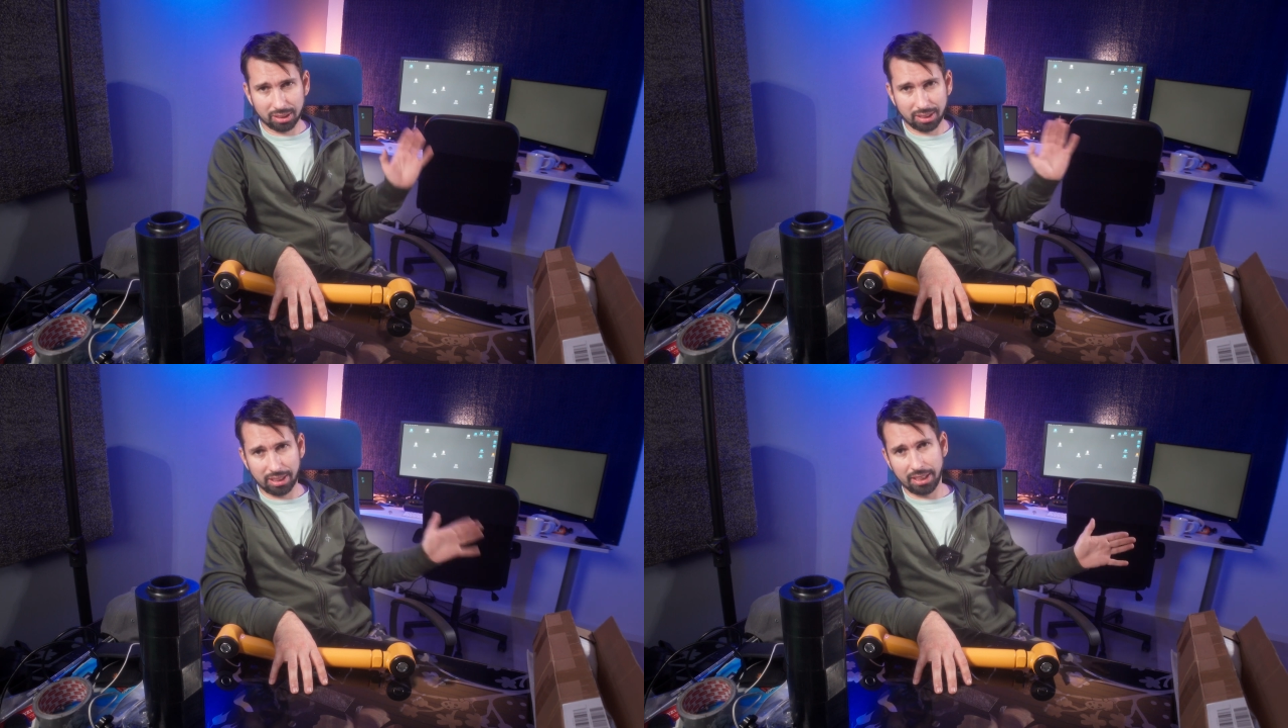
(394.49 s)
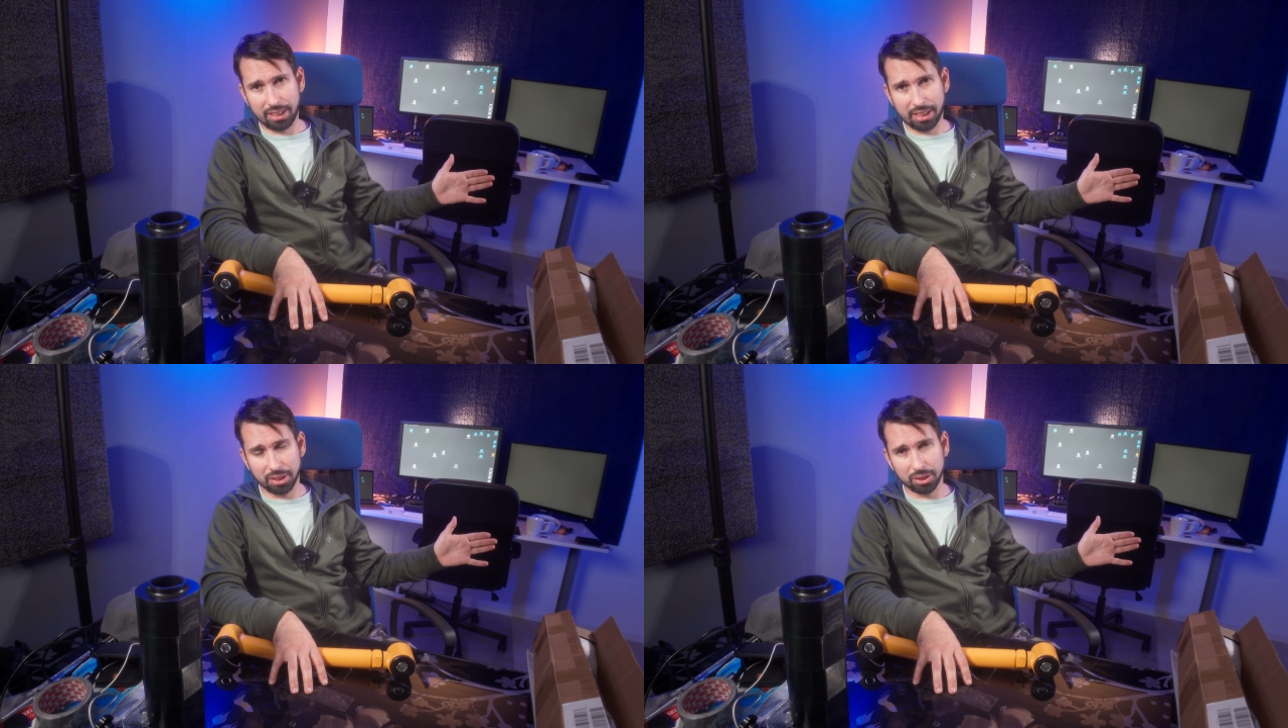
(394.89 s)
click
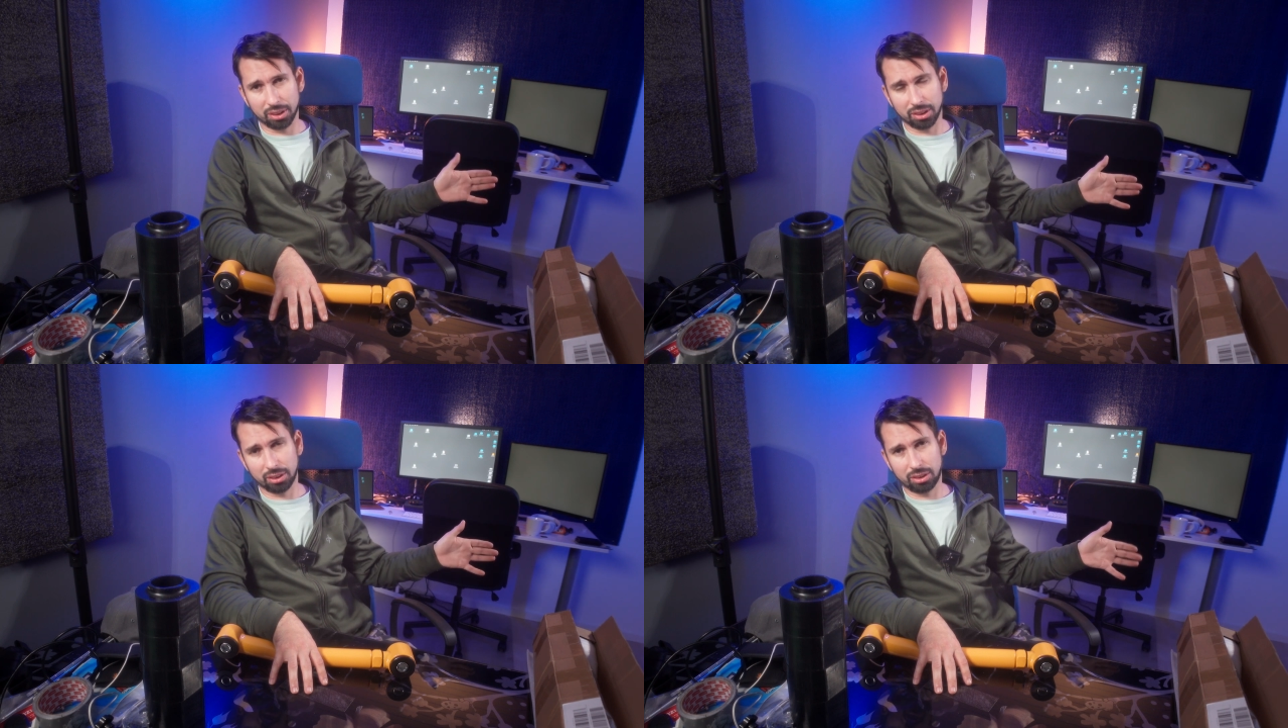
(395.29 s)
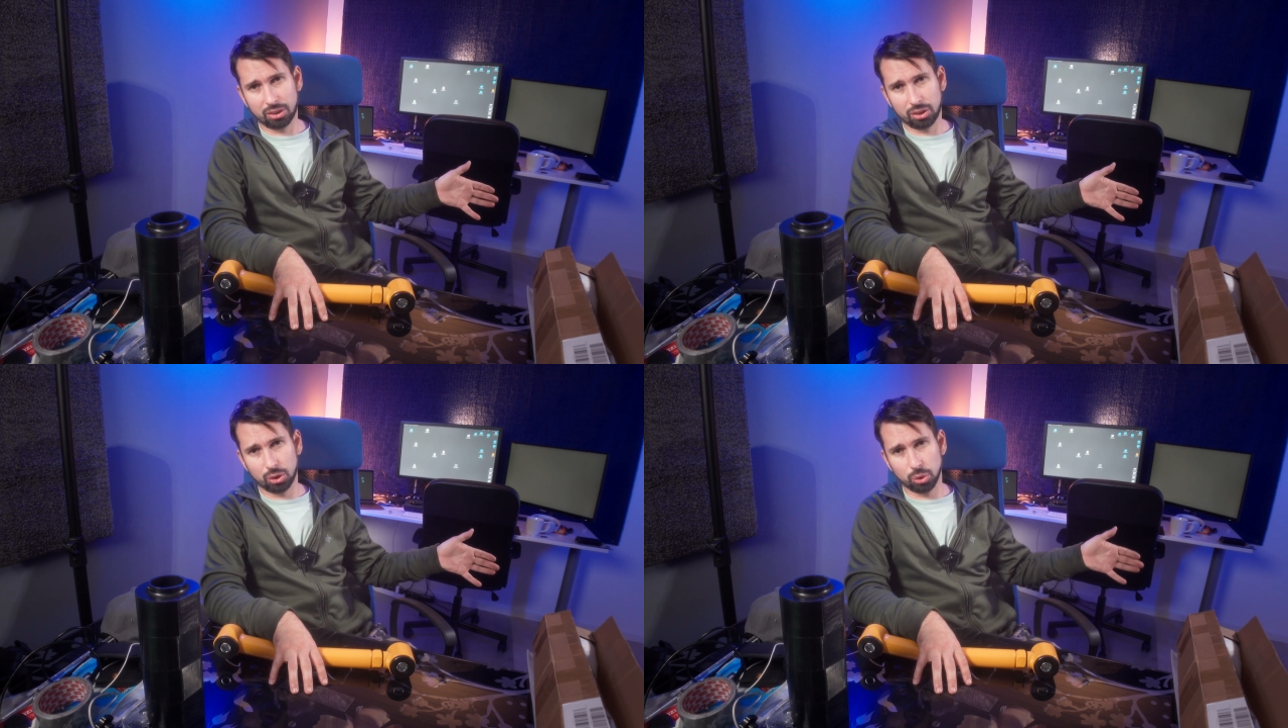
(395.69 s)
here
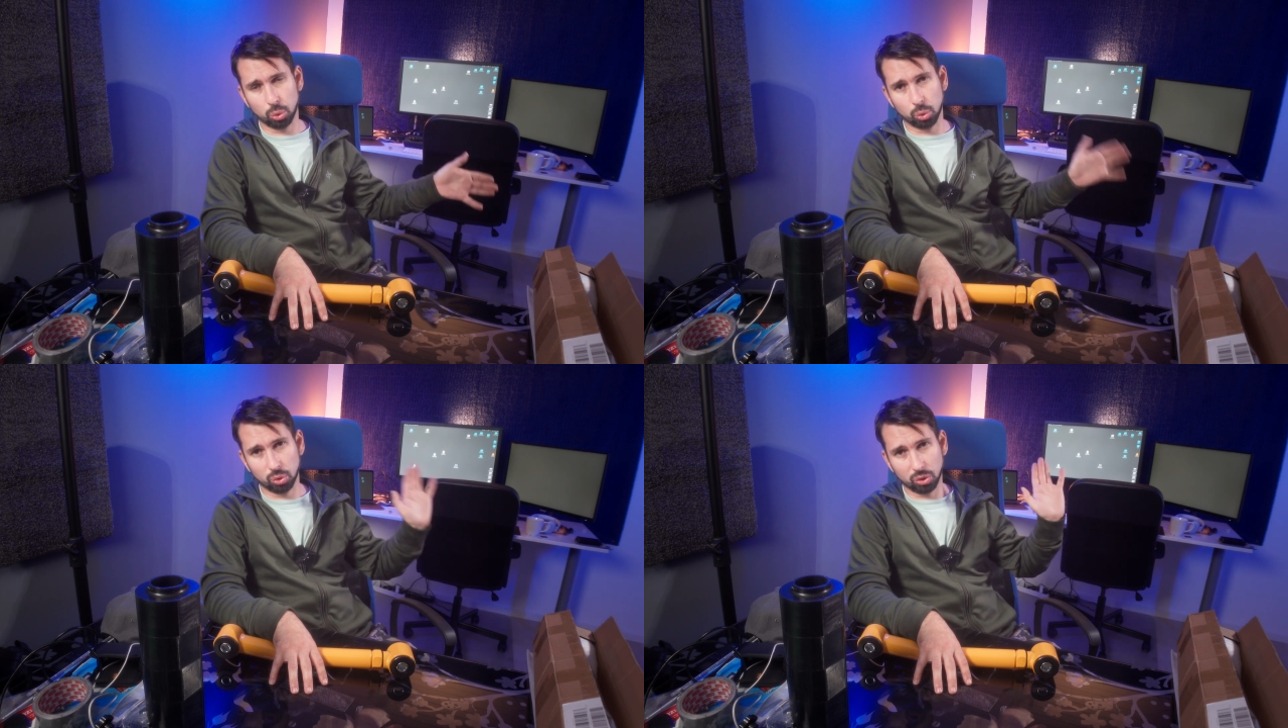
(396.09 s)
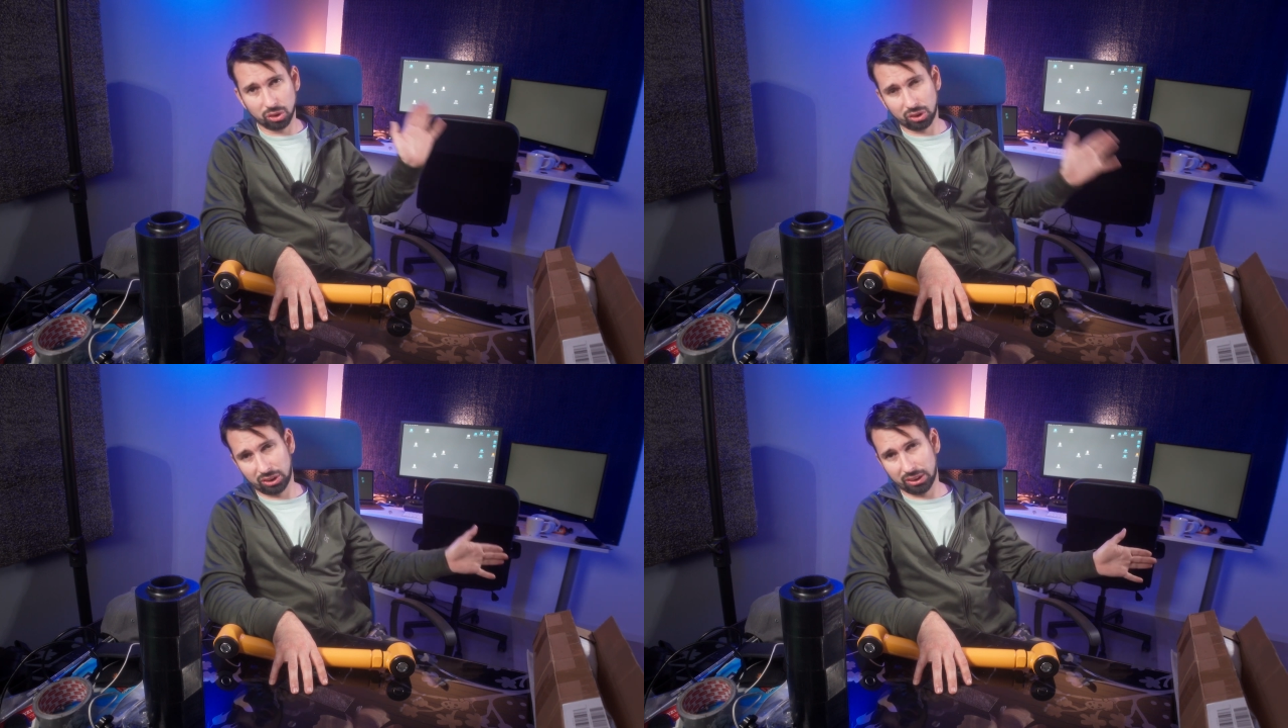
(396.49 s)
to
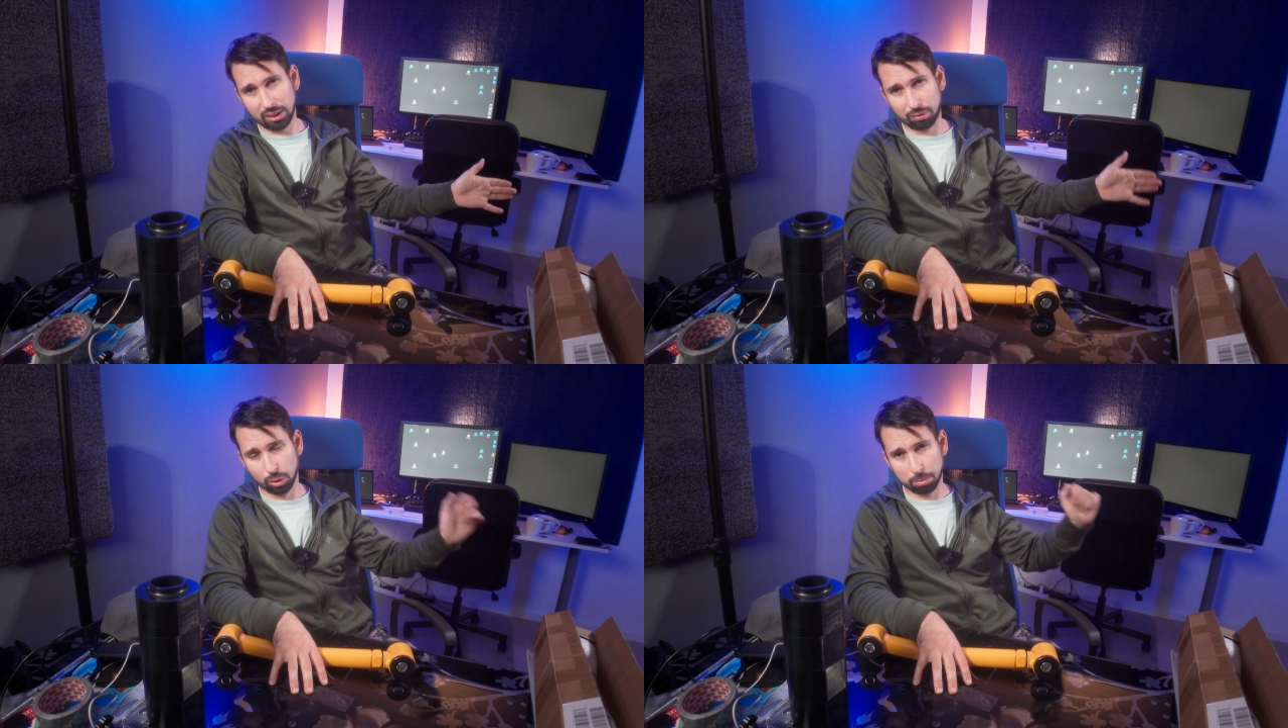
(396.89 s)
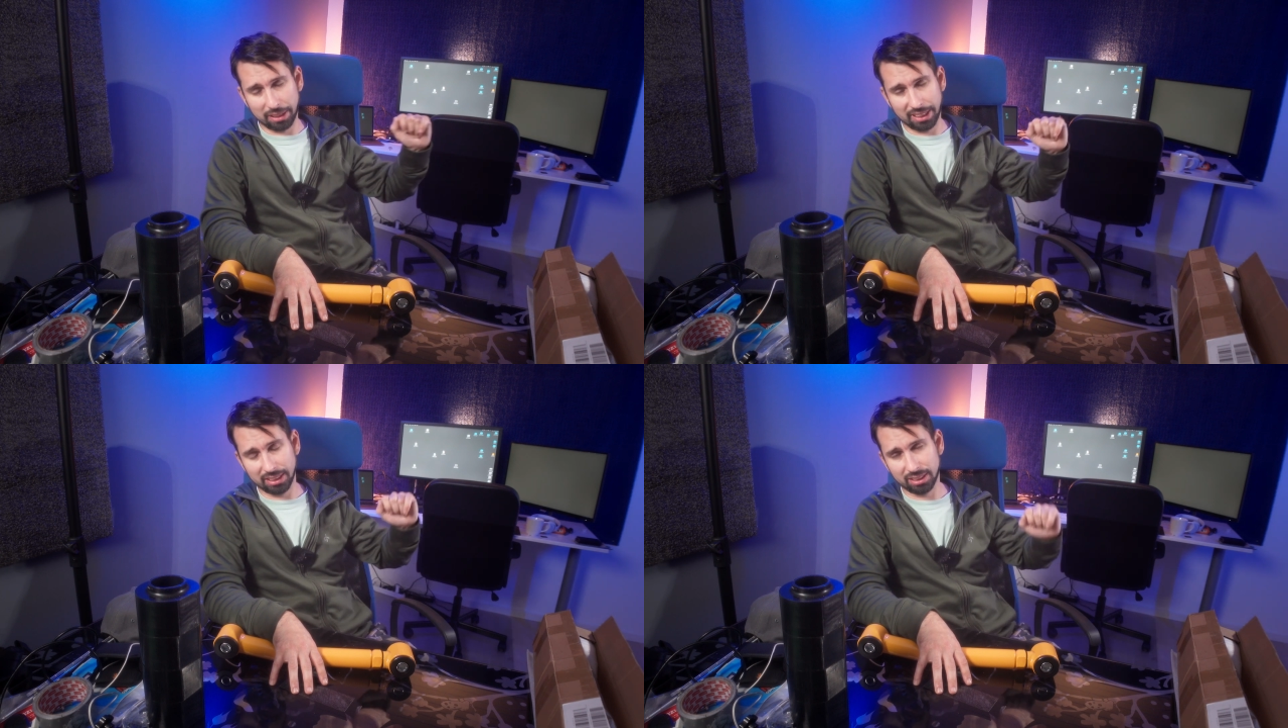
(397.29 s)
see the full
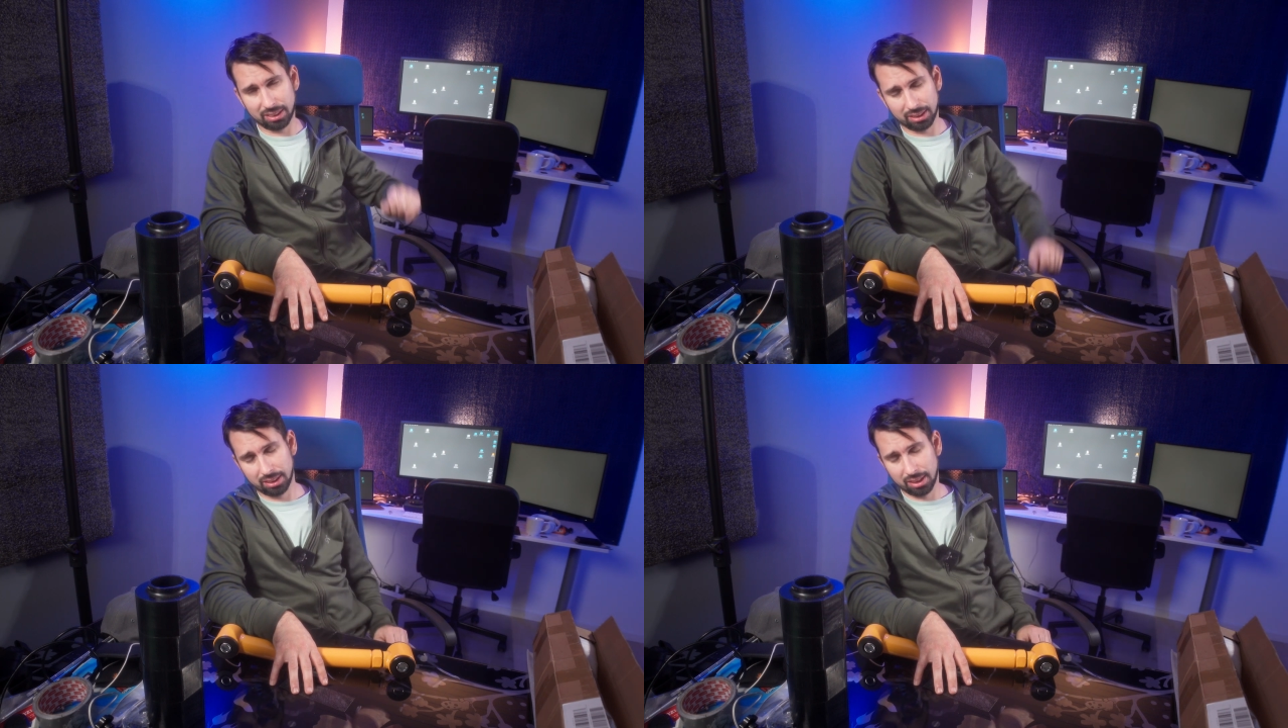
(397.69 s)
playlist